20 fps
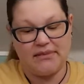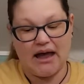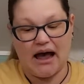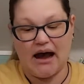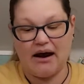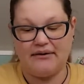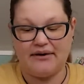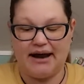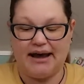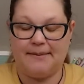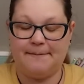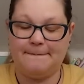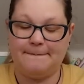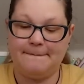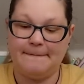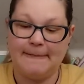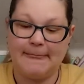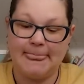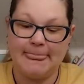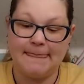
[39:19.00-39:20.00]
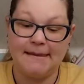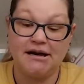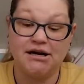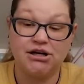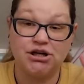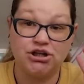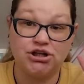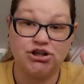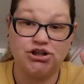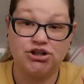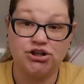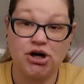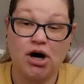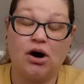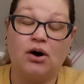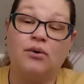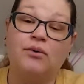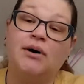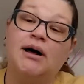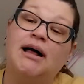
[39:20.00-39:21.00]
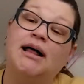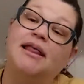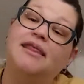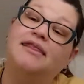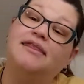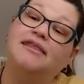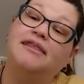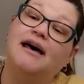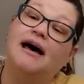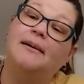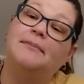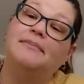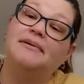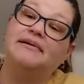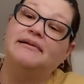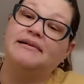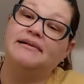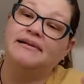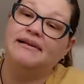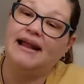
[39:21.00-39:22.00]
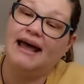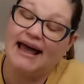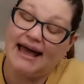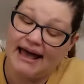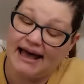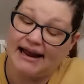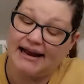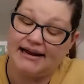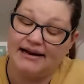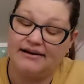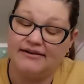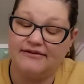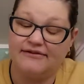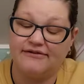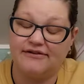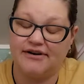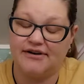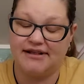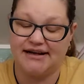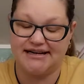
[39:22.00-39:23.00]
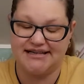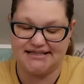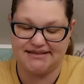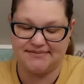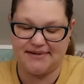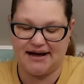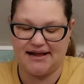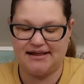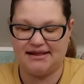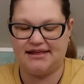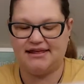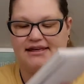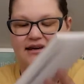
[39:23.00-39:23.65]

All right, so the plan for this month.